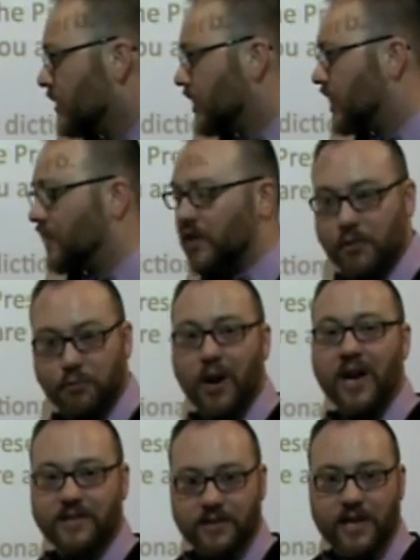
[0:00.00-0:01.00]
They'll give you the
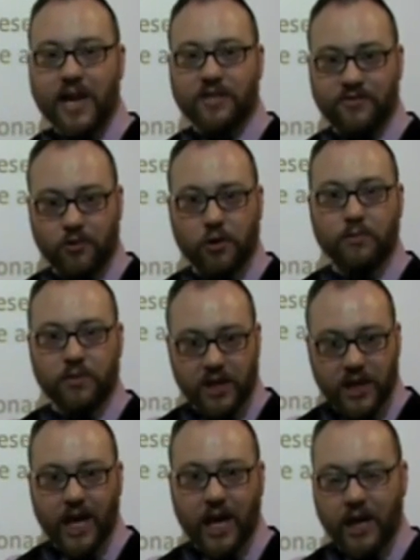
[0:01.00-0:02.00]
present tense form,
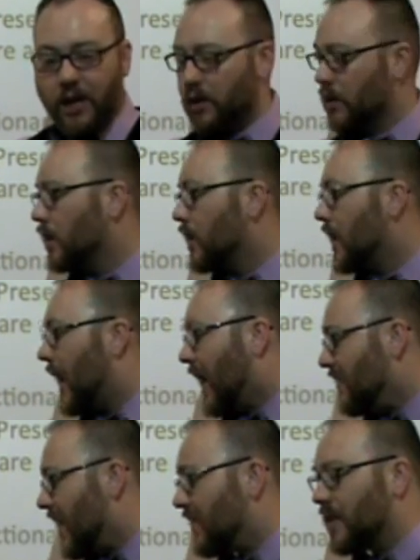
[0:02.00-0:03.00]
ge,
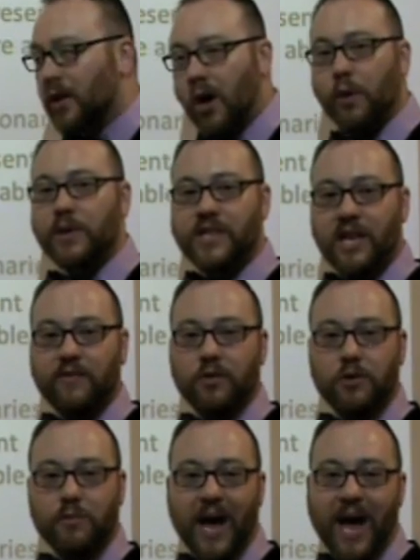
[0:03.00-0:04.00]
and then they'll always give you
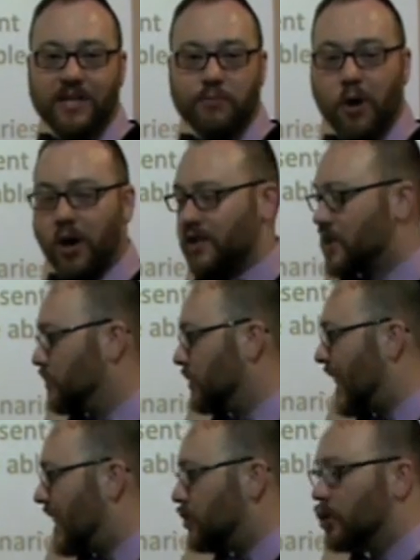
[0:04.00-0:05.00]
the past
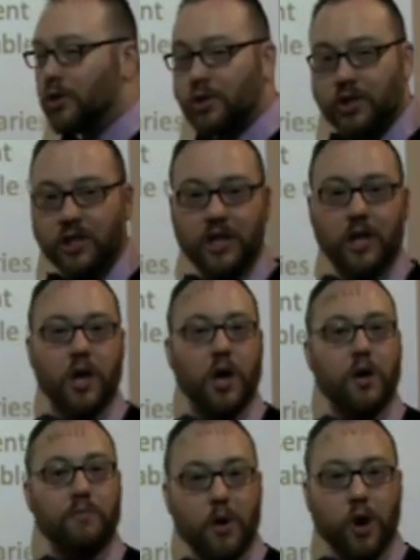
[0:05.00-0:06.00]
participle. And usually,
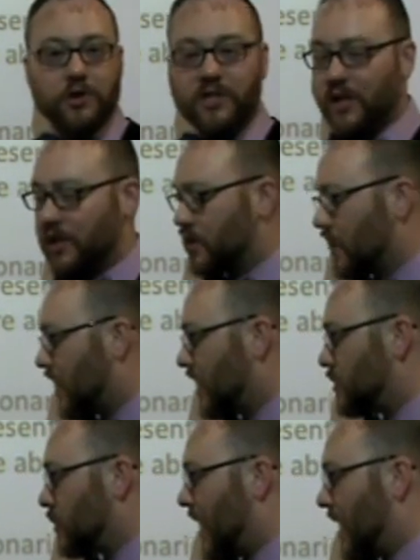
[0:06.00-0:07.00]
most
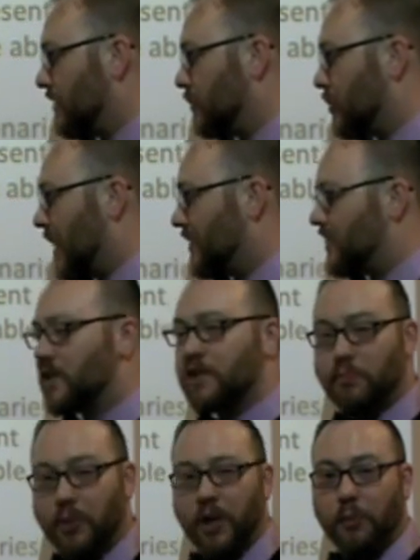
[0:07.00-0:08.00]
dictionaries will have in parentheses
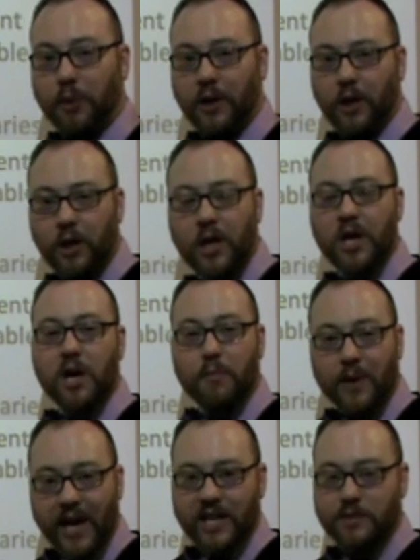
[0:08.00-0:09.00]
PP,
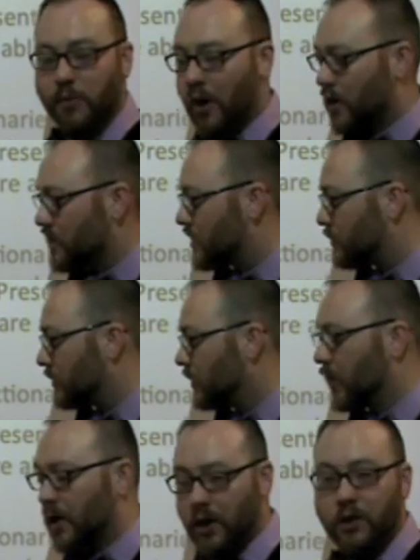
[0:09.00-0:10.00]
past
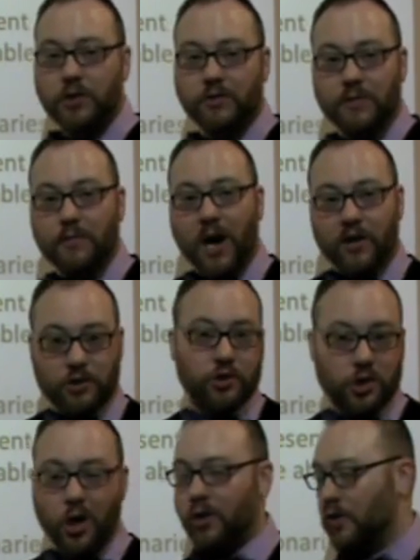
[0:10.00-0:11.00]
participle, to
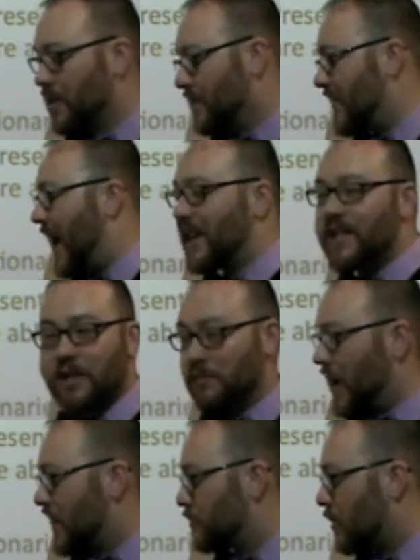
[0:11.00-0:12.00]
show you that that is the
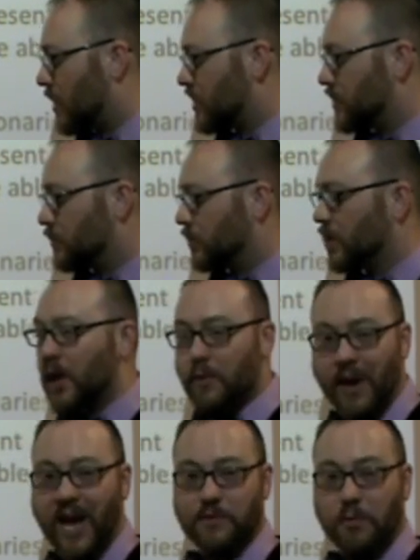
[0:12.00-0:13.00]
past participle.
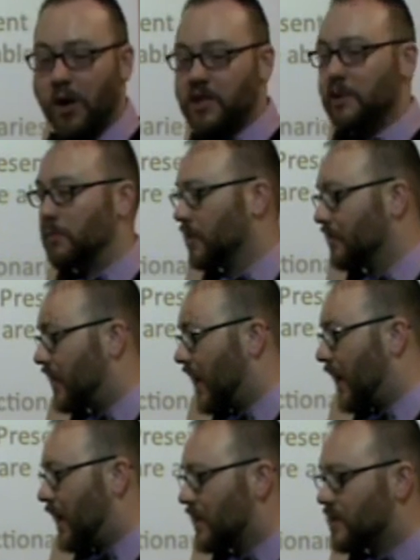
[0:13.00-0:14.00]
Past participle of ge
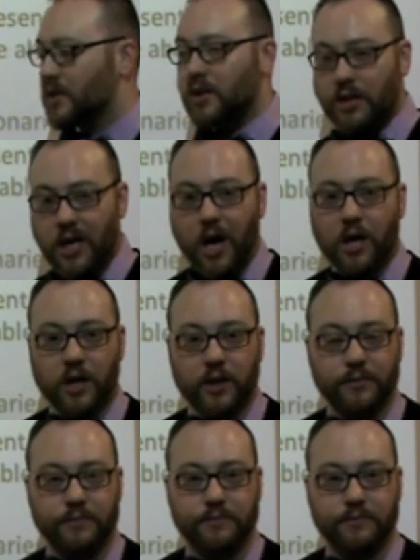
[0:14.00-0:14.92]
is gange.